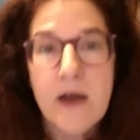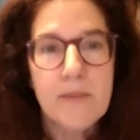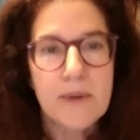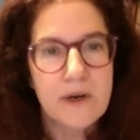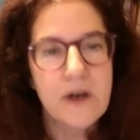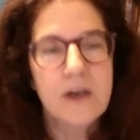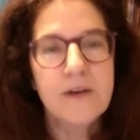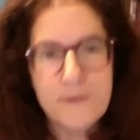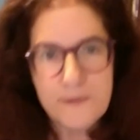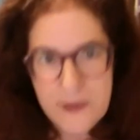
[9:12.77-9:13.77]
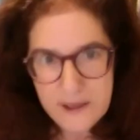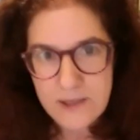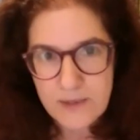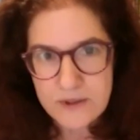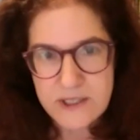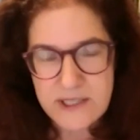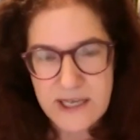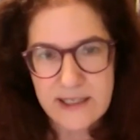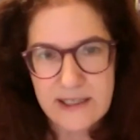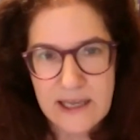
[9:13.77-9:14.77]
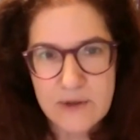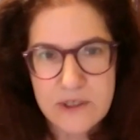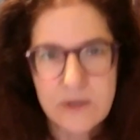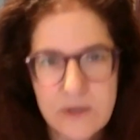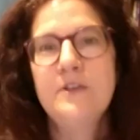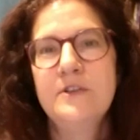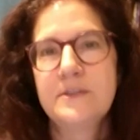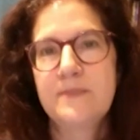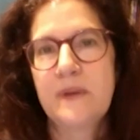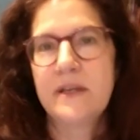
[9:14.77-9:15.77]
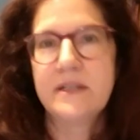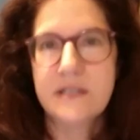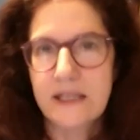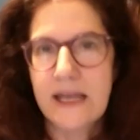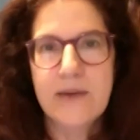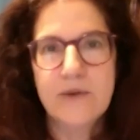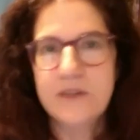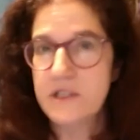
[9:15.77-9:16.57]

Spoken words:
but are not available to second language learners because the language is